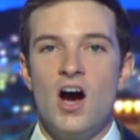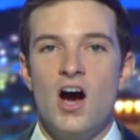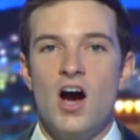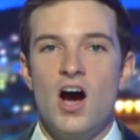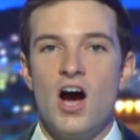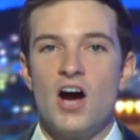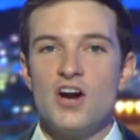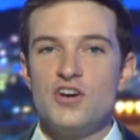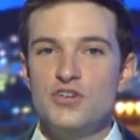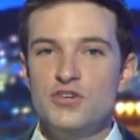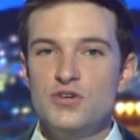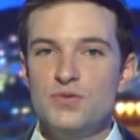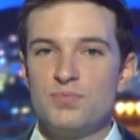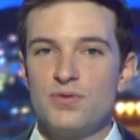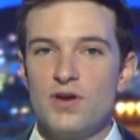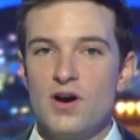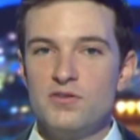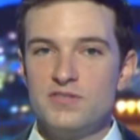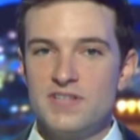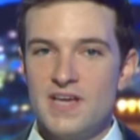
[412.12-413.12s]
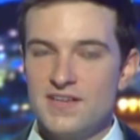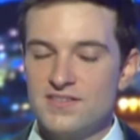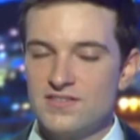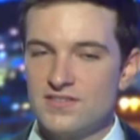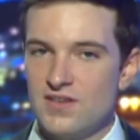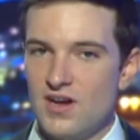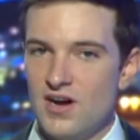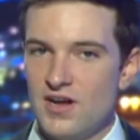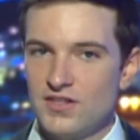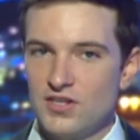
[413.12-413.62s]
Are new
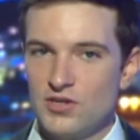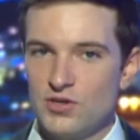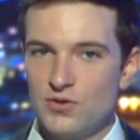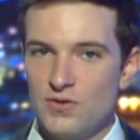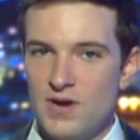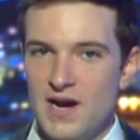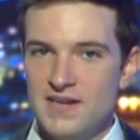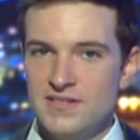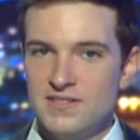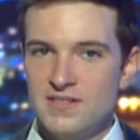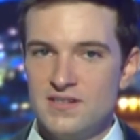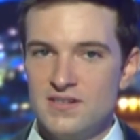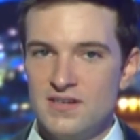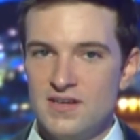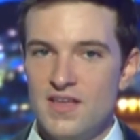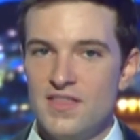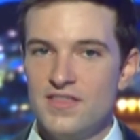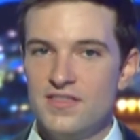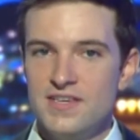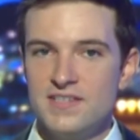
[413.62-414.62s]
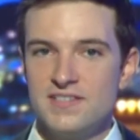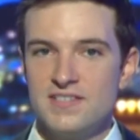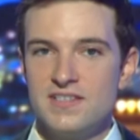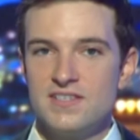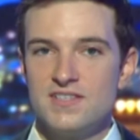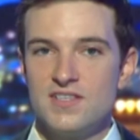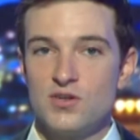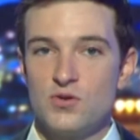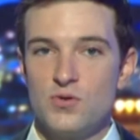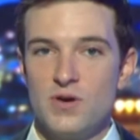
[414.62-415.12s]
protests on the horizon? This
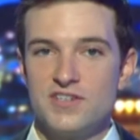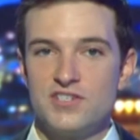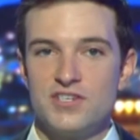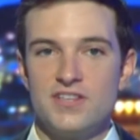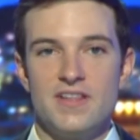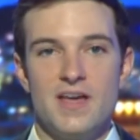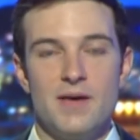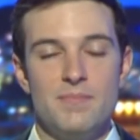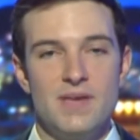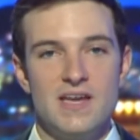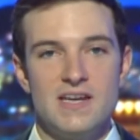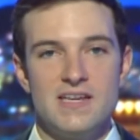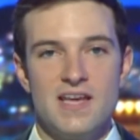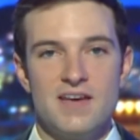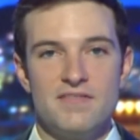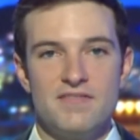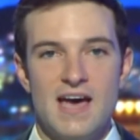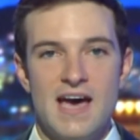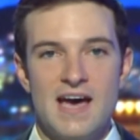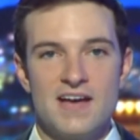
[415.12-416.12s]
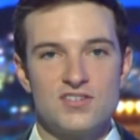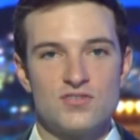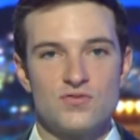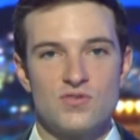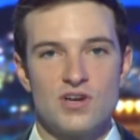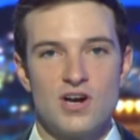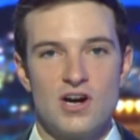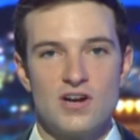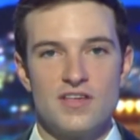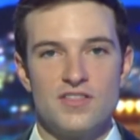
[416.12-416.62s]
is the question that many have asked
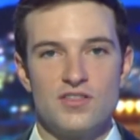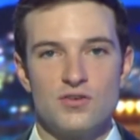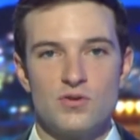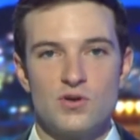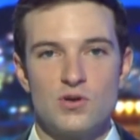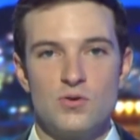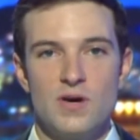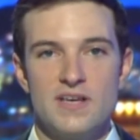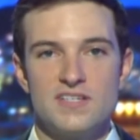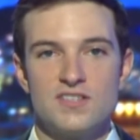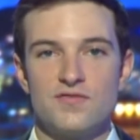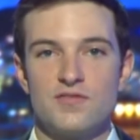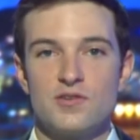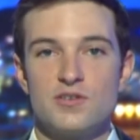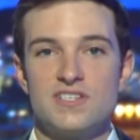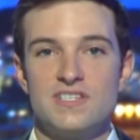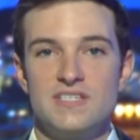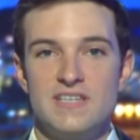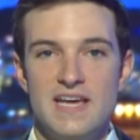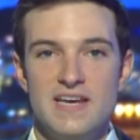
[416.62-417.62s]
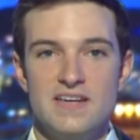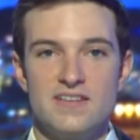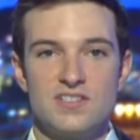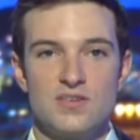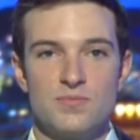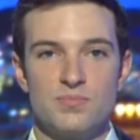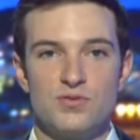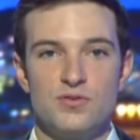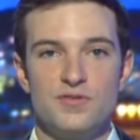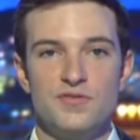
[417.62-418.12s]
regarding the request for status
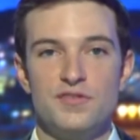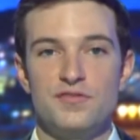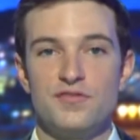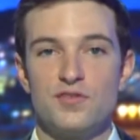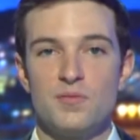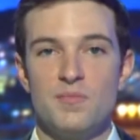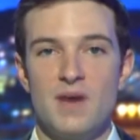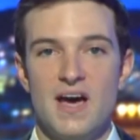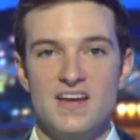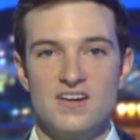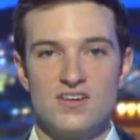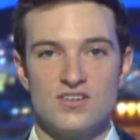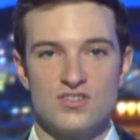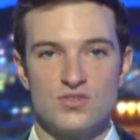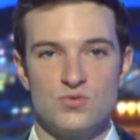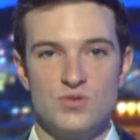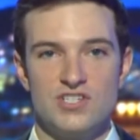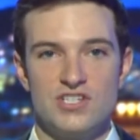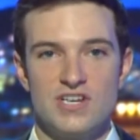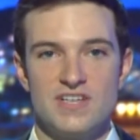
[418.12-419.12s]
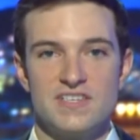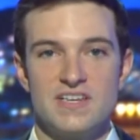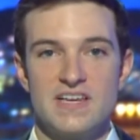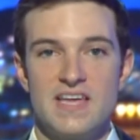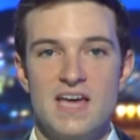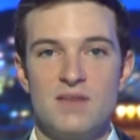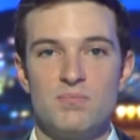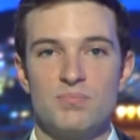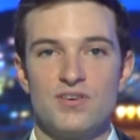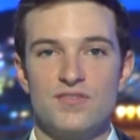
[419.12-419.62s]
approval for minors, which has
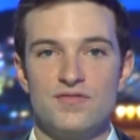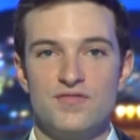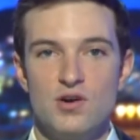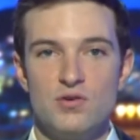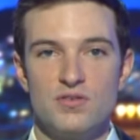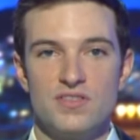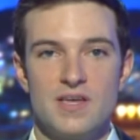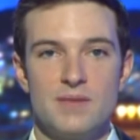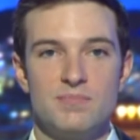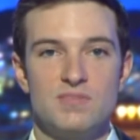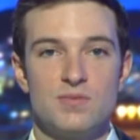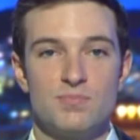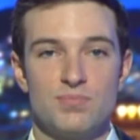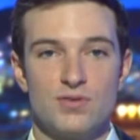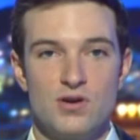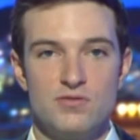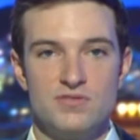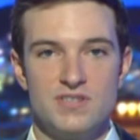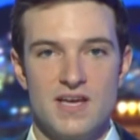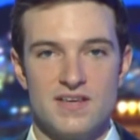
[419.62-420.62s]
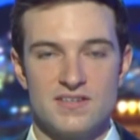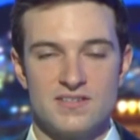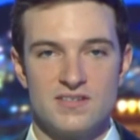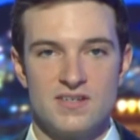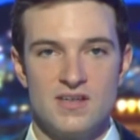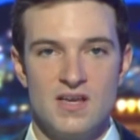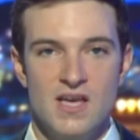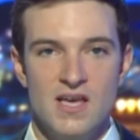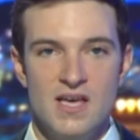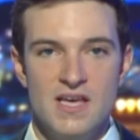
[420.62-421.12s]
again provoked them to
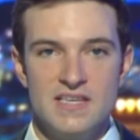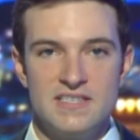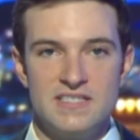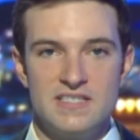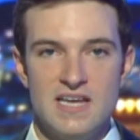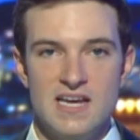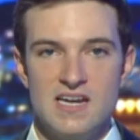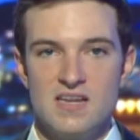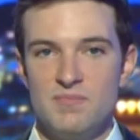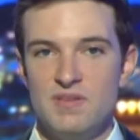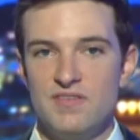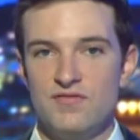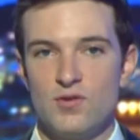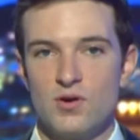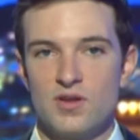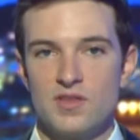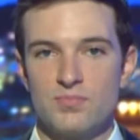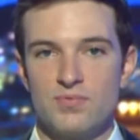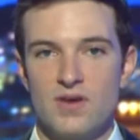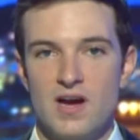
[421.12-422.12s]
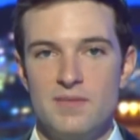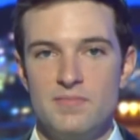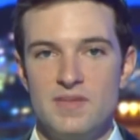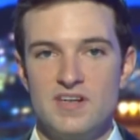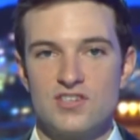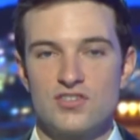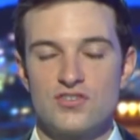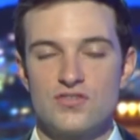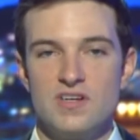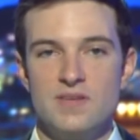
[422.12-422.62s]
protest. Standing before the Prime
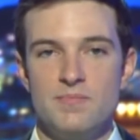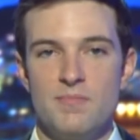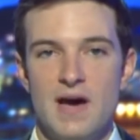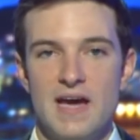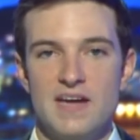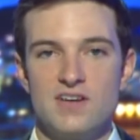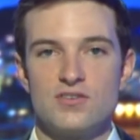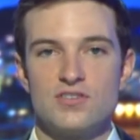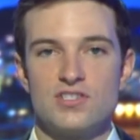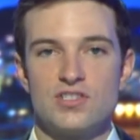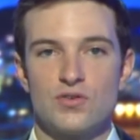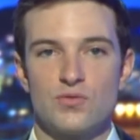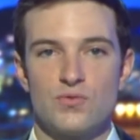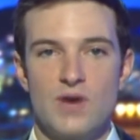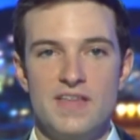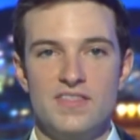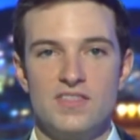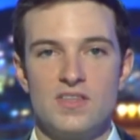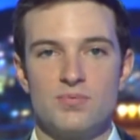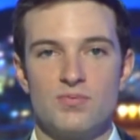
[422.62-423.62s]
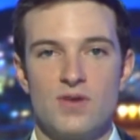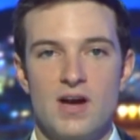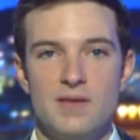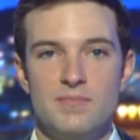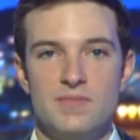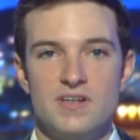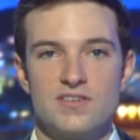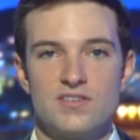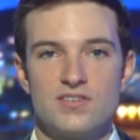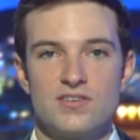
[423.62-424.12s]
Ministry, minors threaten the
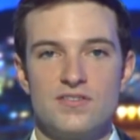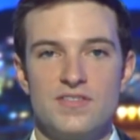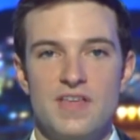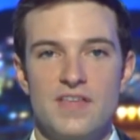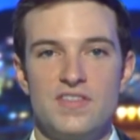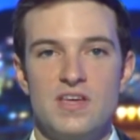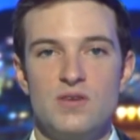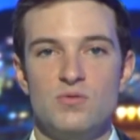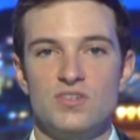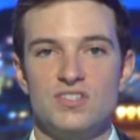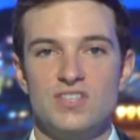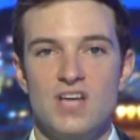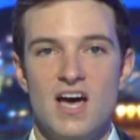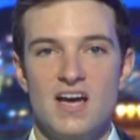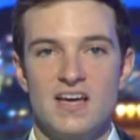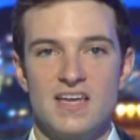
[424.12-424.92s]
Prime Minister that they will not